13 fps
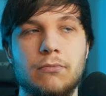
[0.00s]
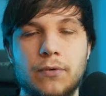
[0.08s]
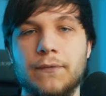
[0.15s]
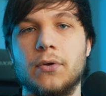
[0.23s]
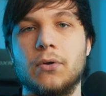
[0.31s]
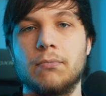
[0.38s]

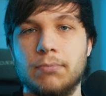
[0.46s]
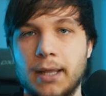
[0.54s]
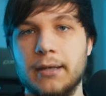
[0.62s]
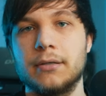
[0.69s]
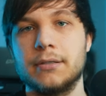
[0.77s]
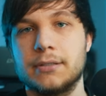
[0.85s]
review
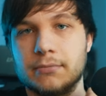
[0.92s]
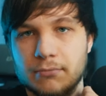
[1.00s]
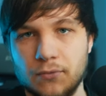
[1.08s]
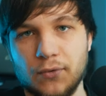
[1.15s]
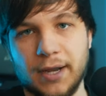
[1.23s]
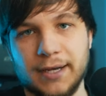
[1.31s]
playlist
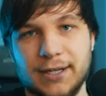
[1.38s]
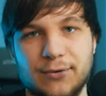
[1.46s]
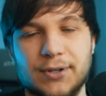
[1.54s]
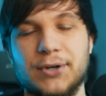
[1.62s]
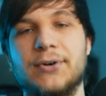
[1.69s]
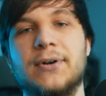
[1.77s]
right
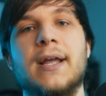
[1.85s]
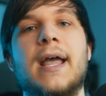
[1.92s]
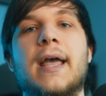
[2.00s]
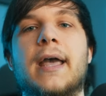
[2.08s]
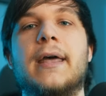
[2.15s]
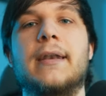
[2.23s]
down here.
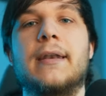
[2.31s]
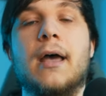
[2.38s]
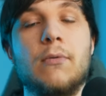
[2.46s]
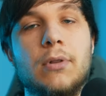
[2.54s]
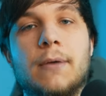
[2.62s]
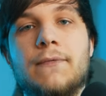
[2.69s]
And
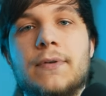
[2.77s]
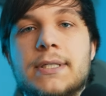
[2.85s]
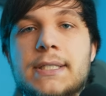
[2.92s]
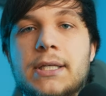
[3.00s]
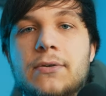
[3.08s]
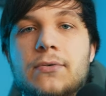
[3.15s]
I will
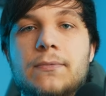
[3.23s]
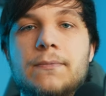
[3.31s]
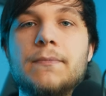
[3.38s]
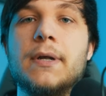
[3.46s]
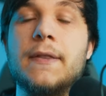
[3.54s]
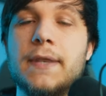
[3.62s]
hopefully see you
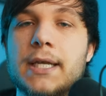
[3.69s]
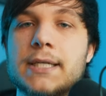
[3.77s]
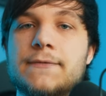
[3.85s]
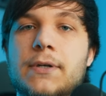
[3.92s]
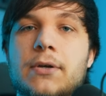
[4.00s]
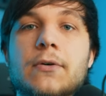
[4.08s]
in the
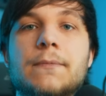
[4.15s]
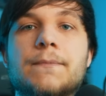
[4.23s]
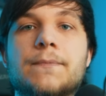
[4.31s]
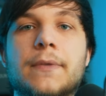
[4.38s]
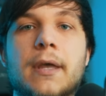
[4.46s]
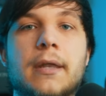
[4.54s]
next video.
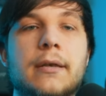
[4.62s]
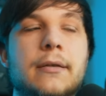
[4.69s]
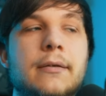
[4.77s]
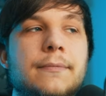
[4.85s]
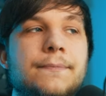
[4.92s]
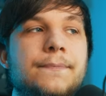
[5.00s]

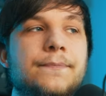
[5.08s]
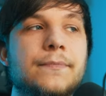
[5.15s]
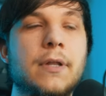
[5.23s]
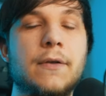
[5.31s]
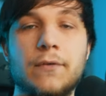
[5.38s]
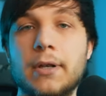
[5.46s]
And
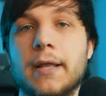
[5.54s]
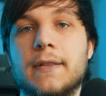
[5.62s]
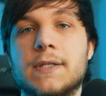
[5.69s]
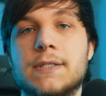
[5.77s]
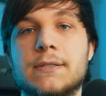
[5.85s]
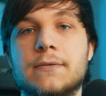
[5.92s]
if you
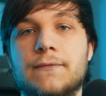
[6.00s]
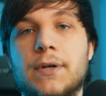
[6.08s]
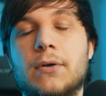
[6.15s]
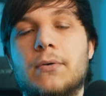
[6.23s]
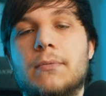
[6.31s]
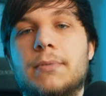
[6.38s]
like this
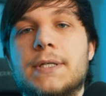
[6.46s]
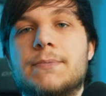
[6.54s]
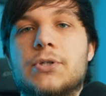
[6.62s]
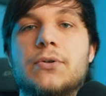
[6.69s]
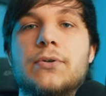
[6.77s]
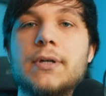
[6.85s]
video,
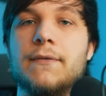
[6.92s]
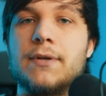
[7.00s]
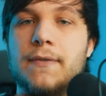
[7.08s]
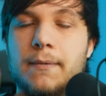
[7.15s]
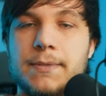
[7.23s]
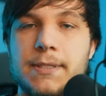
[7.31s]
please be sure to give
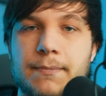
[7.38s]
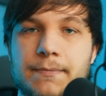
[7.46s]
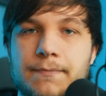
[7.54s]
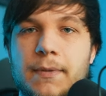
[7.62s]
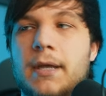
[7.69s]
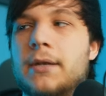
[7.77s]
it a thumbs up,
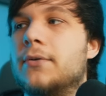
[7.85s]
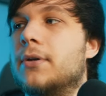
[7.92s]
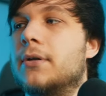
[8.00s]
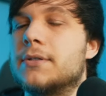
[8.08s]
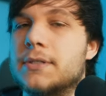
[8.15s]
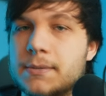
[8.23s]
and you
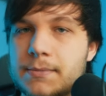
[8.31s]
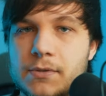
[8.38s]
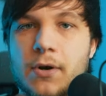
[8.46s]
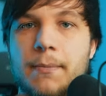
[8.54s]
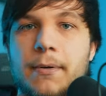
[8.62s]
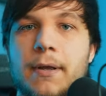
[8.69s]
can also
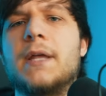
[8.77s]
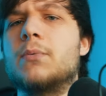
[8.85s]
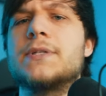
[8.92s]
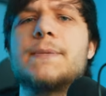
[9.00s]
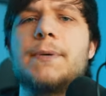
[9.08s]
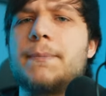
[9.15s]
subscribe. That
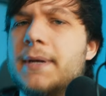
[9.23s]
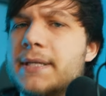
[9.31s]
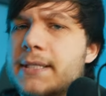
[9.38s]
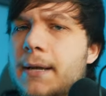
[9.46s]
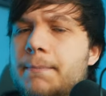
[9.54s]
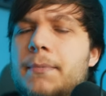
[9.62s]
was a bit
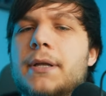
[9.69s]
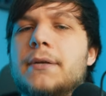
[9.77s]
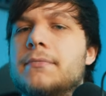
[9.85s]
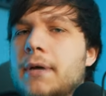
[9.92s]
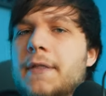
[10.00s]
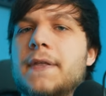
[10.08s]
messed up, but
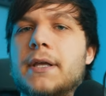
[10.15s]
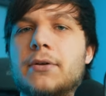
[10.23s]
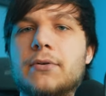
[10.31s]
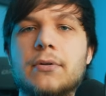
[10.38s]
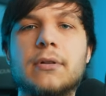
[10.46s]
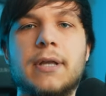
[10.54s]
I
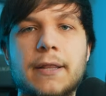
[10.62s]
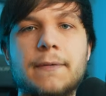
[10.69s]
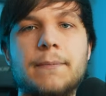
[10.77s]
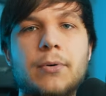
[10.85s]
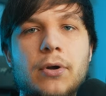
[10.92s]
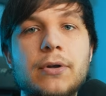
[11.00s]
think you'll get
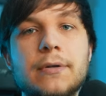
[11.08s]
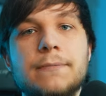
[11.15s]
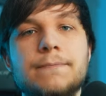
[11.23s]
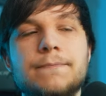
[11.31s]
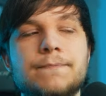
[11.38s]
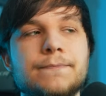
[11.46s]
the point.
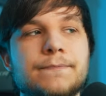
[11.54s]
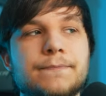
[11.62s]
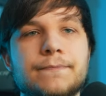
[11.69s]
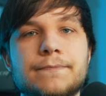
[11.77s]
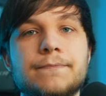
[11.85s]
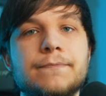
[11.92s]

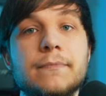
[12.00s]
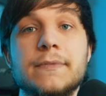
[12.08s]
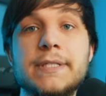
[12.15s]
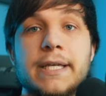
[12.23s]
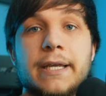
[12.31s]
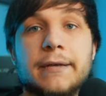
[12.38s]

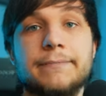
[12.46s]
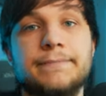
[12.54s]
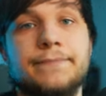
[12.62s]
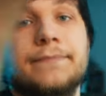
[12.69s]
See ya!